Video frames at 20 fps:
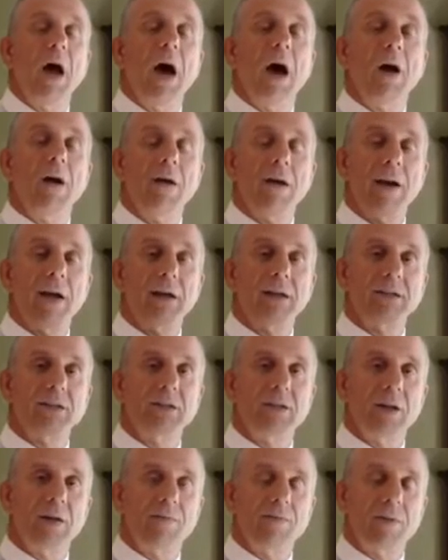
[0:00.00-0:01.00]
Our next
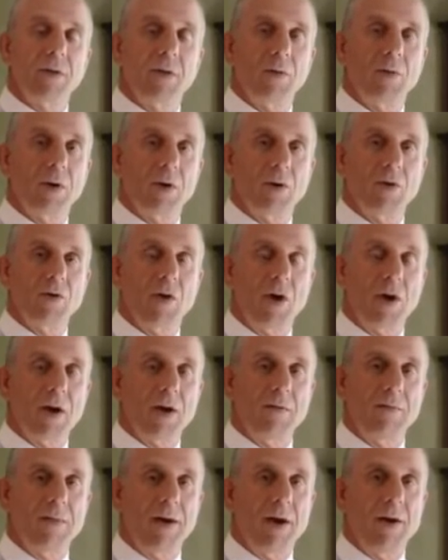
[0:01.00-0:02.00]
step that we're going to
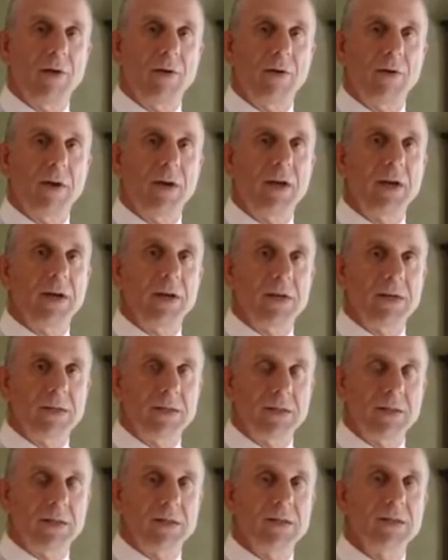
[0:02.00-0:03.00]
talk about
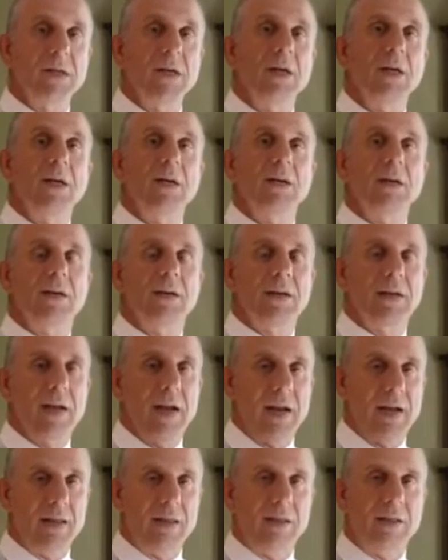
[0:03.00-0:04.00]
is to
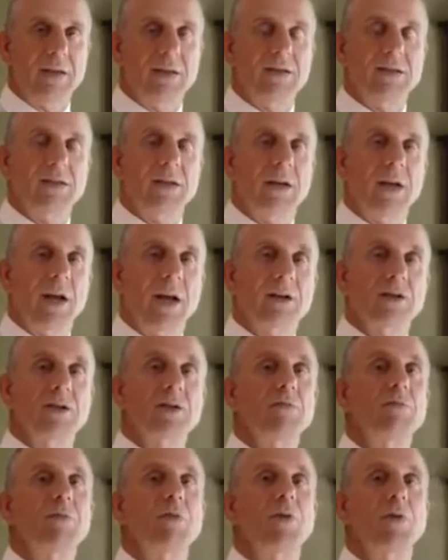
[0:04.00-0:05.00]
take this and
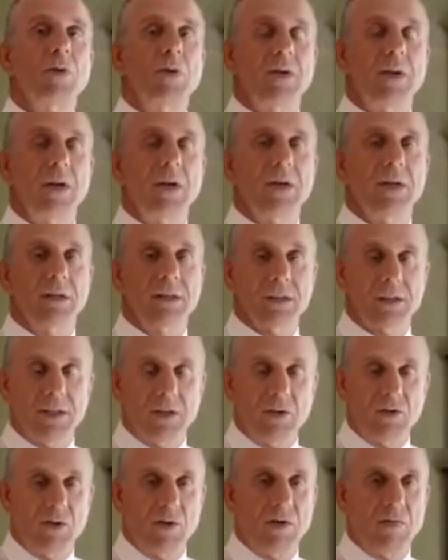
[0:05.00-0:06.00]
actually put us
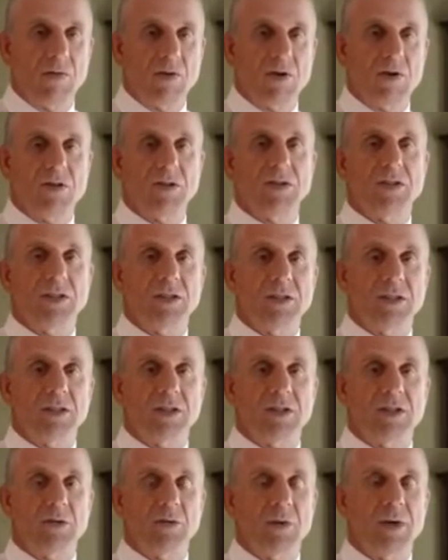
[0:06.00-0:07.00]
into an emergency
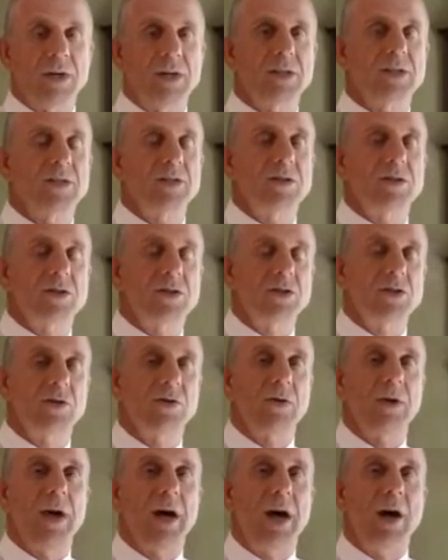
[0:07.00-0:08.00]
situation to
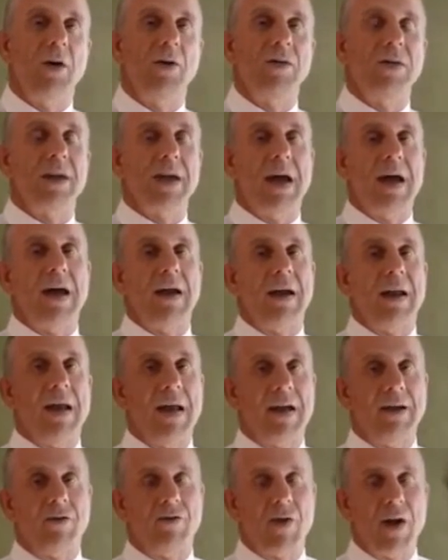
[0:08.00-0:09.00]
show you how the
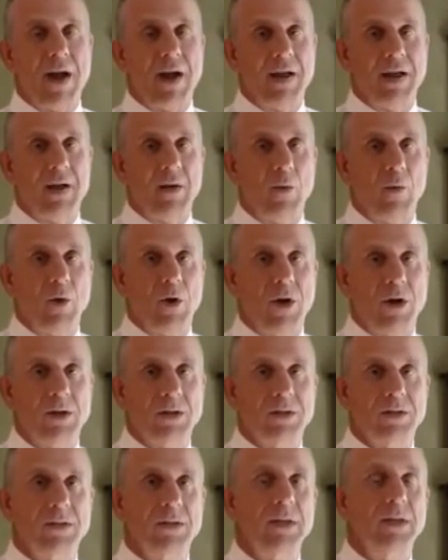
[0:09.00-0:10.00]
online tracking
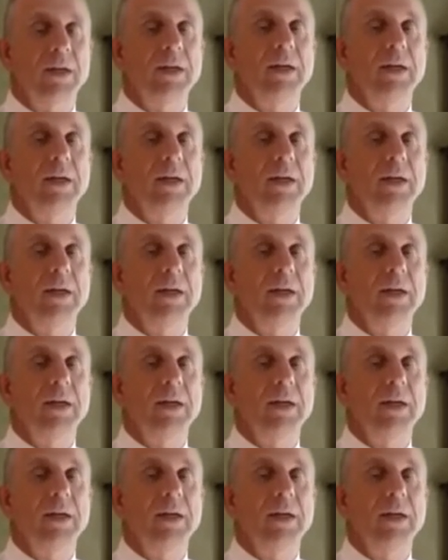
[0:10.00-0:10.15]
works.